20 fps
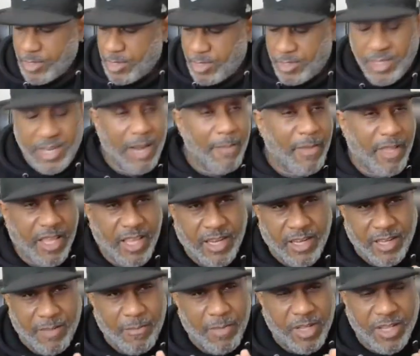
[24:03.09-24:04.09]
And then I'm going to
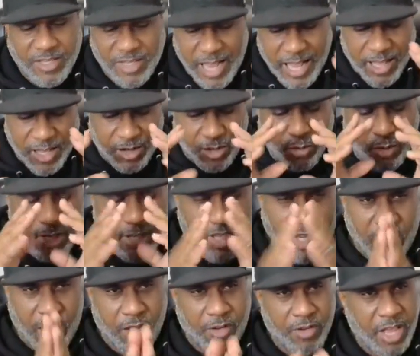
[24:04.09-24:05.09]
end it because I could do this
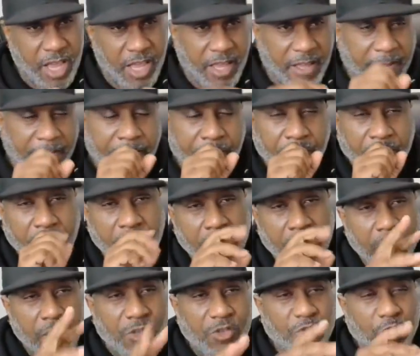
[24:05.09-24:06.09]
all day.
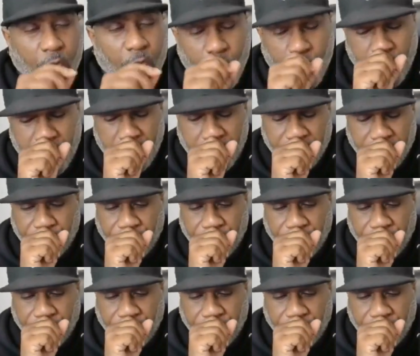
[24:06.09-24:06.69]
Story.